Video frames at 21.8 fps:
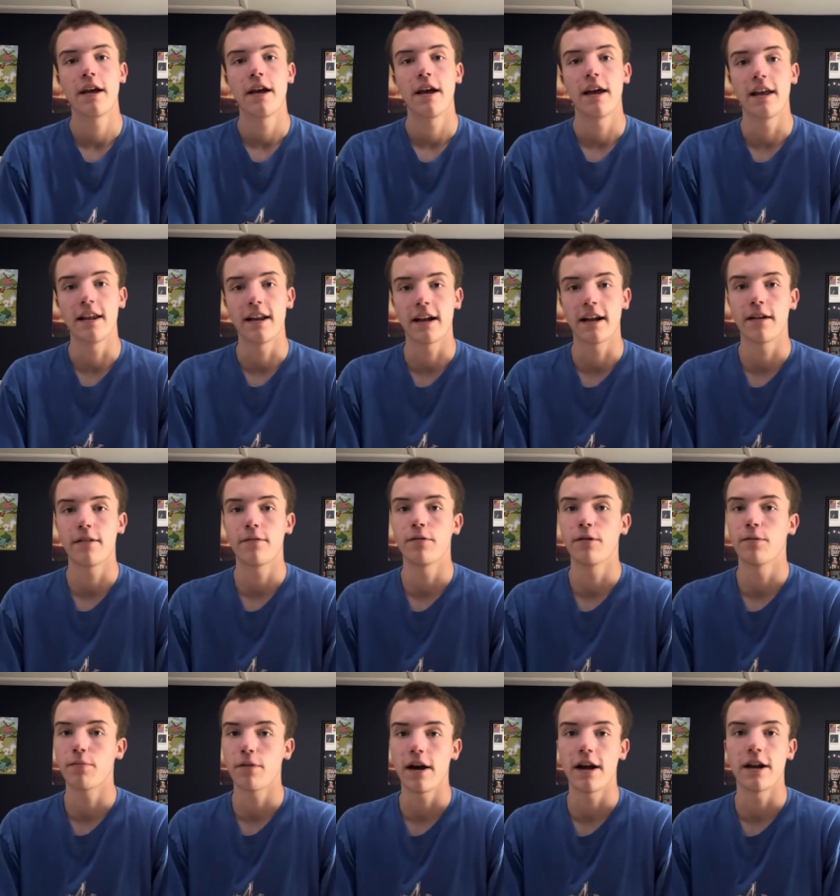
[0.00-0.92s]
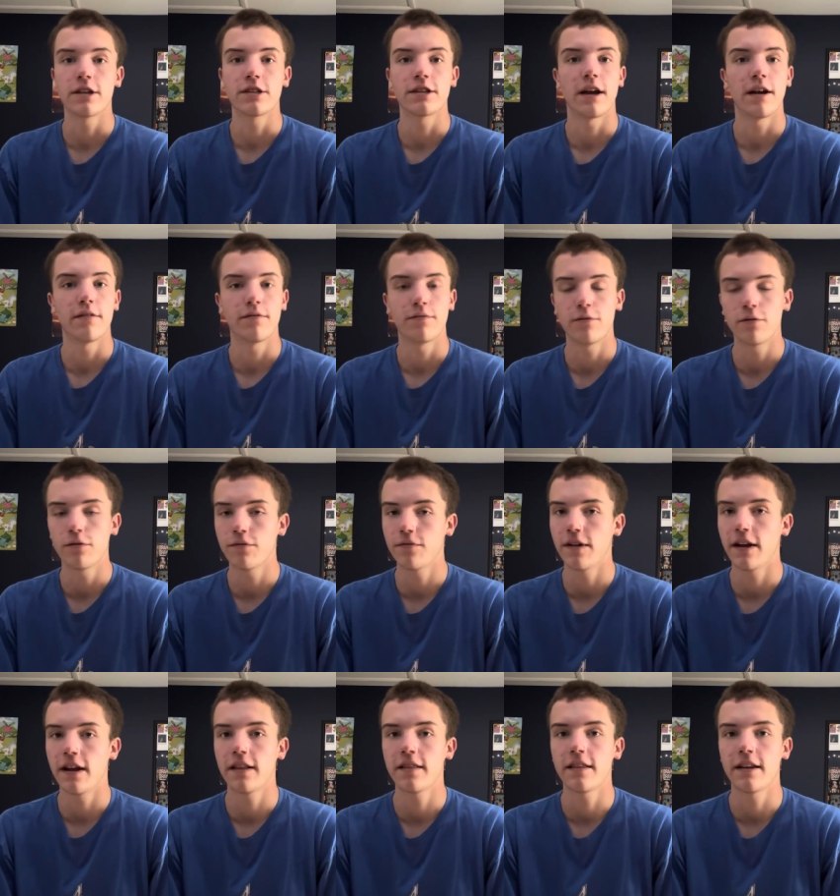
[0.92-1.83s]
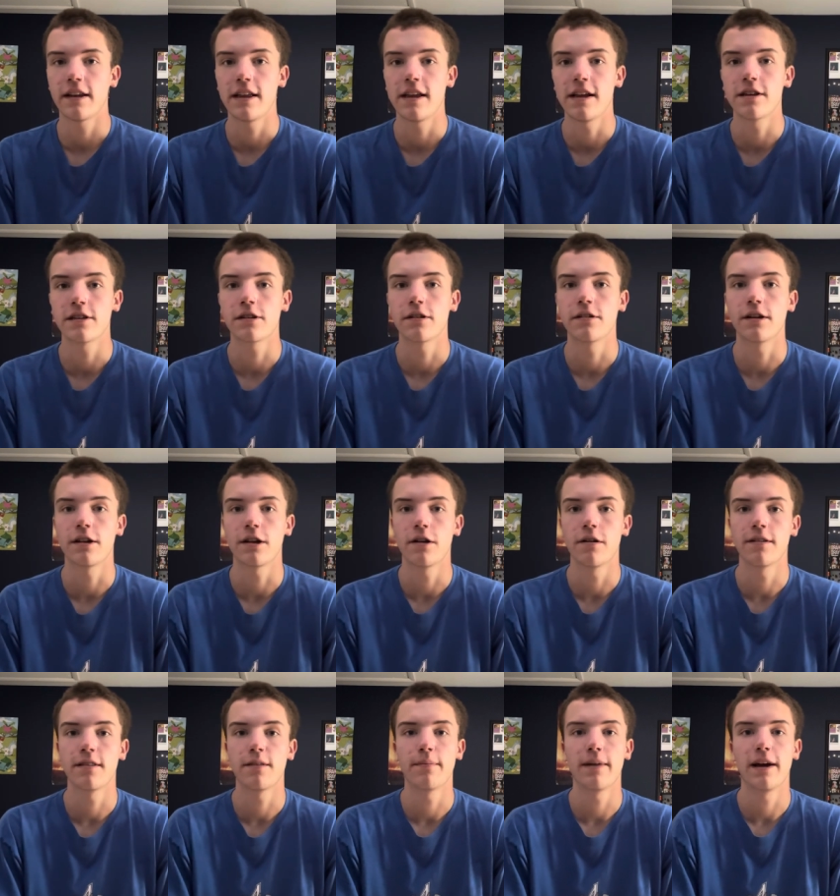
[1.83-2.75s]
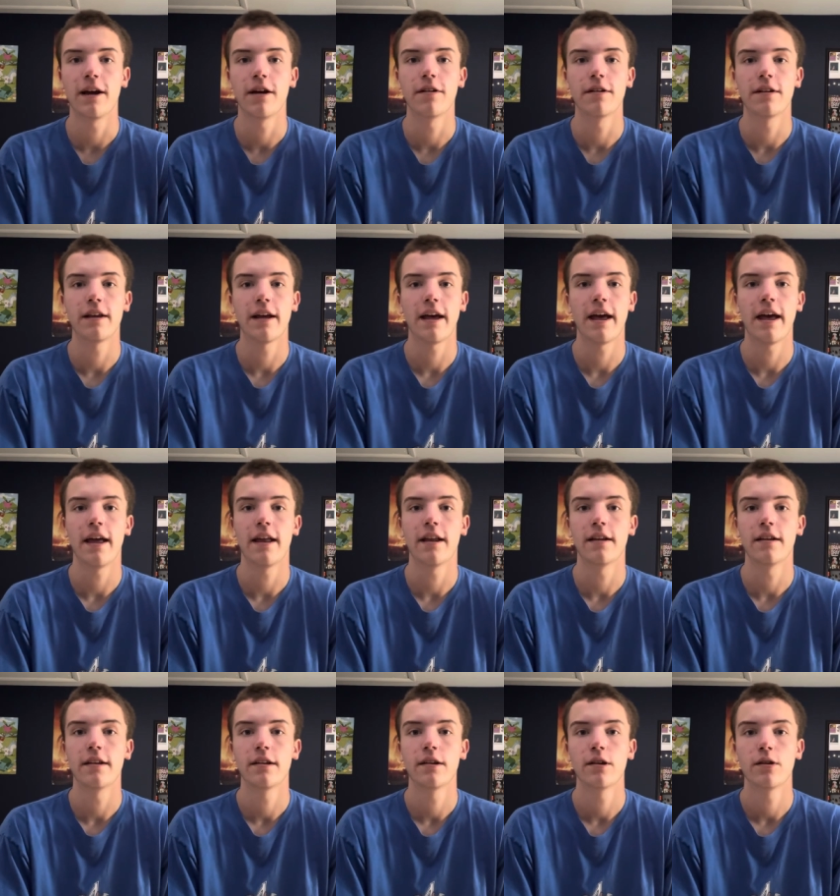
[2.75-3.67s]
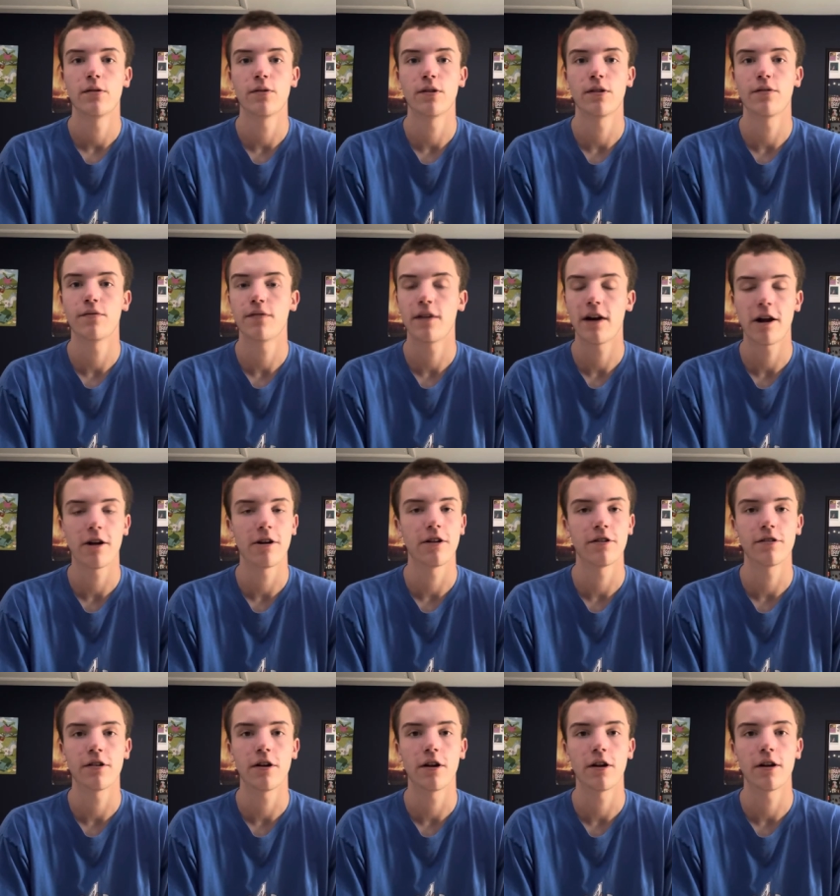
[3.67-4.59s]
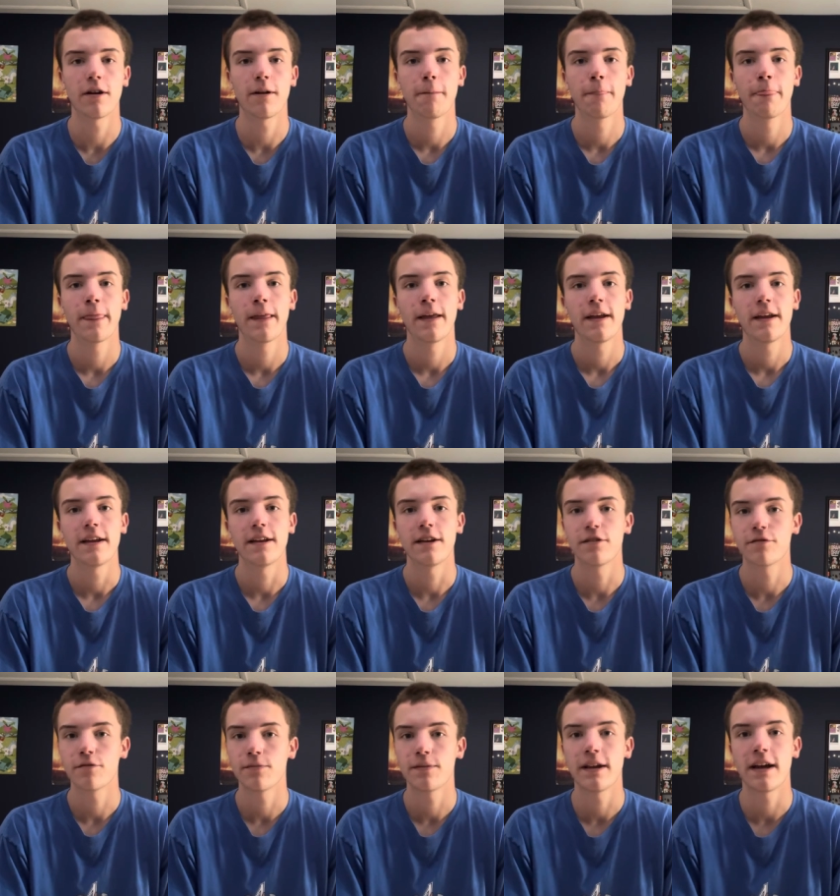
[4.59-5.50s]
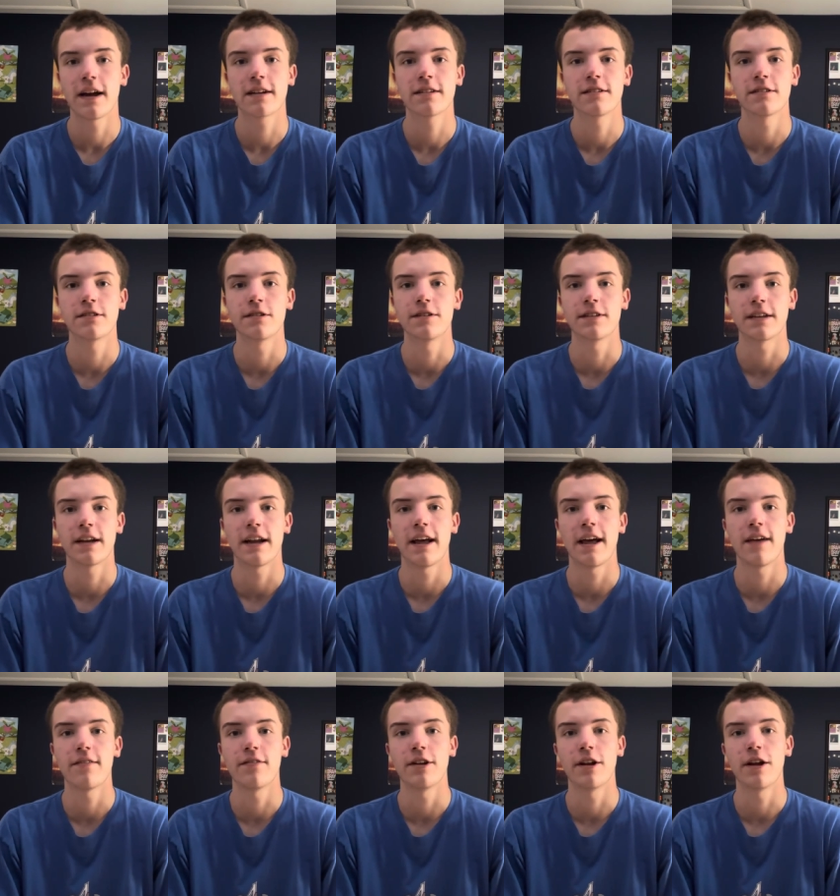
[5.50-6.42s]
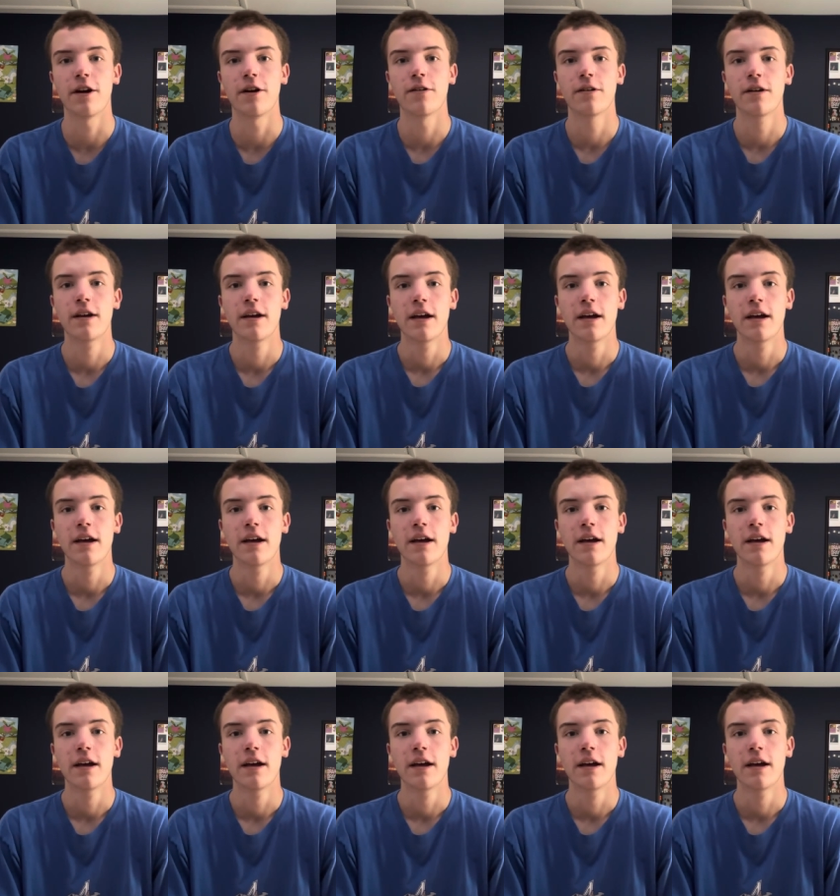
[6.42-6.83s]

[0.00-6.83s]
And like with Bradish, I have full faith that he's going to go on the mound and with a fire in his heart. He is from Texas, so he's going to have, you know,